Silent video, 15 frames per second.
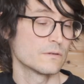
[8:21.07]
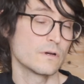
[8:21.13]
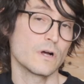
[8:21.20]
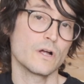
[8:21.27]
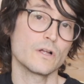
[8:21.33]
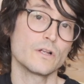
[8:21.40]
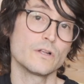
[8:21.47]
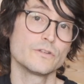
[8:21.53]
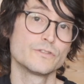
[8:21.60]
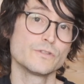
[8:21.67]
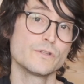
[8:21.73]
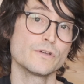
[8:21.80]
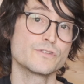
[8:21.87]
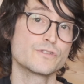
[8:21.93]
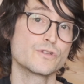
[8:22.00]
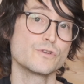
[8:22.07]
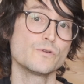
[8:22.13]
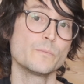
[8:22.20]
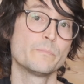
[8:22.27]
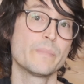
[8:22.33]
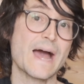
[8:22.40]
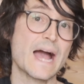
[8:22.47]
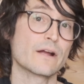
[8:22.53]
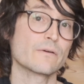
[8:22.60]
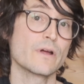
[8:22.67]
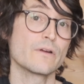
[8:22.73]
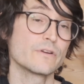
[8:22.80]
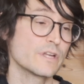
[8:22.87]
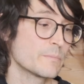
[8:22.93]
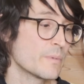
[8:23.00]
I'll do those two
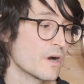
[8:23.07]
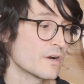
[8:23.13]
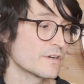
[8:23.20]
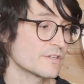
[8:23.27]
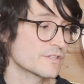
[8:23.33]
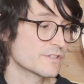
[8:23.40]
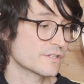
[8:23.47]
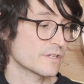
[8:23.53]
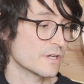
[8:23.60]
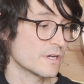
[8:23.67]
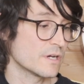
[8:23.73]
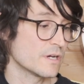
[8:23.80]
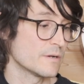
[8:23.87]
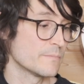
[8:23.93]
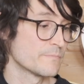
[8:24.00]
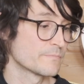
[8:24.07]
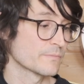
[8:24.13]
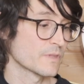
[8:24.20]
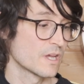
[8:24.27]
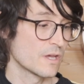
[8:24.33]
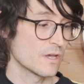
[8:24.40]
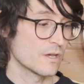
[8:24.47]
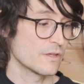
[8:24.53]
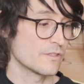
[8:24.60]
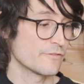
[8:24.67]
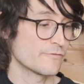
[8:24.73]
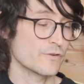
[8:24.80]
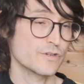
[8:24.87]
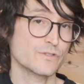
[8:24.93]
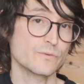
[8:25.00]
backgroundy parts. The
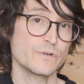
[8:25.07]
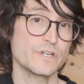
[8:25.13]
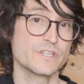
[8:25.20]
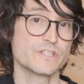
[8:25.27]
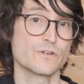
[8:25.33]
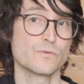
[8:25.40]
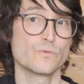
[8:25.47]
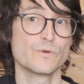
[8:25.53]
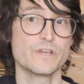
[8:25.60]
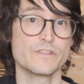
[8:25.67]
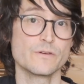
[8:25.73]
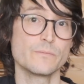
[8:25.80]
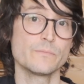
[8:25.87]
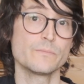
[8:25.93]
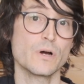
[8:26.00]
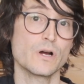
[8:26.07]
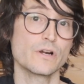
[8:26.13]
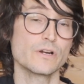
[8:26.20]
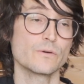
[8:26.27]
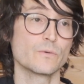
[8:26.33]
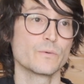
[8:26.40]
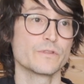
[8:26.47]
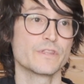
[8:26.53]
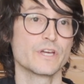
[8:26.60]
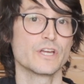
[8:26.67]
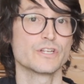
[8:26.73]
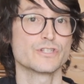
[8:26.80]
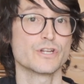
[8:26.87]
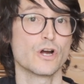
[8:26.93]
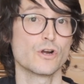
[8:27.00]
first one is a rhythm part with a
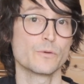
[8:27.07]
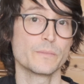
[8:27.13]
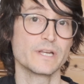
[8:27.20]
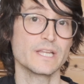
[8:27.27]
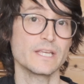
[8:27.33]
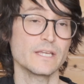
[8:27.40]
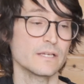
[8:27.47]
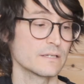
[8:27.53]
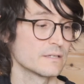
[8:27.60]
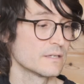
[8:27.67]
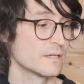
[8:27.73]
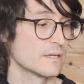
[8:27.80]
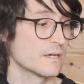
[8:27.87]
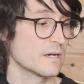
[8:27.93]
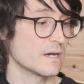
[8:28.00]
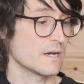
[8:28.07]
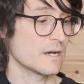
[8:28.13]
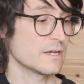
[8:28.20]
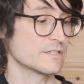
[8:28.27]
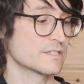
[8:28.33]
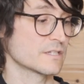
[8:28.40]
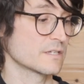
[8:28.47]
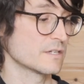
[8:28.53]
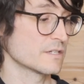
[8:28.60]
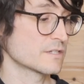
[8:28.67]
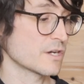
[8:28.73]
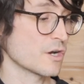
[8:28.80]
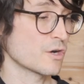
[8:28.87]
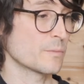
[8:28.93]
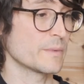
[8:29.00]
guitarmony. It's
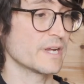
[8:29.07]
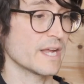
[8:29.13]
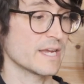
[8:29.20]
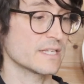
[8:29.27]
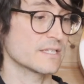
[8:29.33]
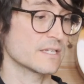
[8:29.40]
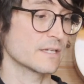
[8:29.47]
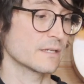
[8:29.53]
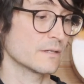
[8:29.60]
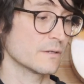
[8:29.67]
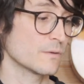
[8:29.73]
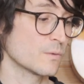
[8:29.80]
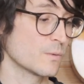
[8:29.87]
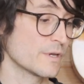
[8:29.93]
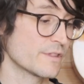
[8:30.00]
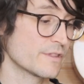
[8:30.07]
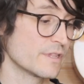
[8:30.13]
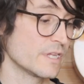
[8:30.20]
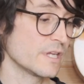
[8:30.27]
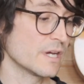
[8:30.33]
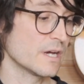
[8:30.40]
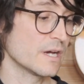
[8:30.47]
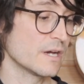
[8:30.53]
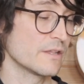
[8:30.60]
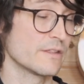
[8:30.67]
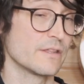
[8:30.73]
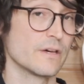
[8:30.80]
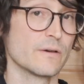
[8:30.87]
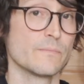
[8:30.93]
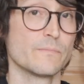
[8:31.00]
guitarmonizing with
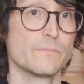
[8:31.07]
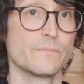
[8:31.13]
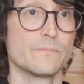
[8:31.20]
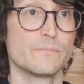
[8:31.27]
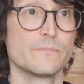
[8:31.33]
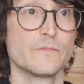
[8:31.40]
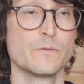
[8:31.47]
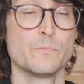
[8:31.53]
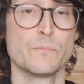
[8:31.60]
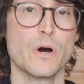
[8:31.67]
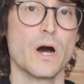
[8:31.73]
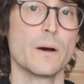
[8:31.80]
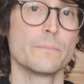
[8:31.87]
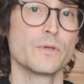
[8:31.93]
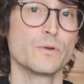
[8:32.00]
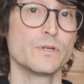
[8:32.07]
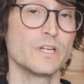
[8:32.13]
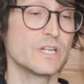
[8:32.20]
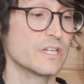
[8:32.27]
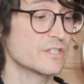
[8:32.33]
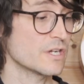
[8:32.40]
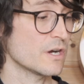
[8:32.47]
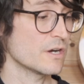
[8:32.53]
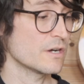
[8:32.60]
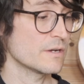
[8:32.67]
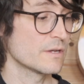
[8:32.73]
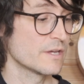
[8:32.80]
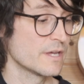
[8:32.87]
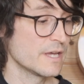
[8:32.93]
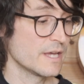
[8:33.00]
the palm muted guitar,
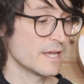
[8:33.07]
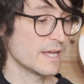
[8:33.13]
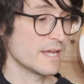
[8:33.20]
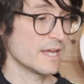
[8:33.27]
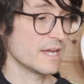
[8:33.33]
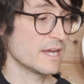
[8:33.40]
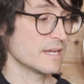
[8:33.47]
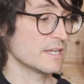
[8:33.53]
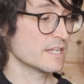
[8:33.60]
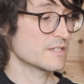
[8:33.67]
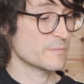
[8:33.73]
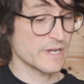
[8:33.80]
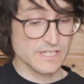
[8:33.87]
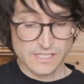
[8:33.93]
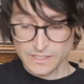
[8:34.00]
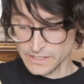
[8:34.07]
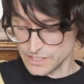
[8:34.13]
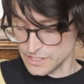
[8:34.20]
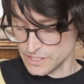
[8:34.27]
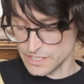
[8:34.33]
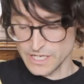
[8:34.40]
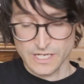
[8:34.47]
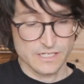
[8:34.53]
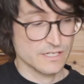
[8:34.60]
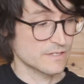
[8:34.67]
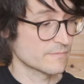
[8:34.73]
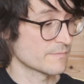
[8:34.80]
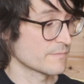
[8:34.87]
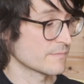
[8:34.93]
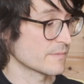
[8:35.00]
and it's basically just this.
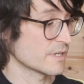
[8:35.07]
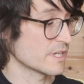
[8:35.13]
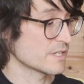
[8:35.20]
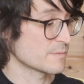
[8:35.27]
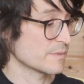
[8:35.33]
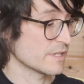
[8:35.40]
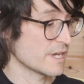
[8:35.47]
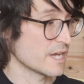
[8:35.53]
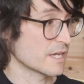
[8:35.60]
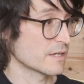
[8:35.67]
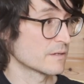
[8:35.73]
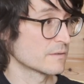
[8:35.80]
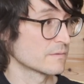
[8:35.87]
He's playing.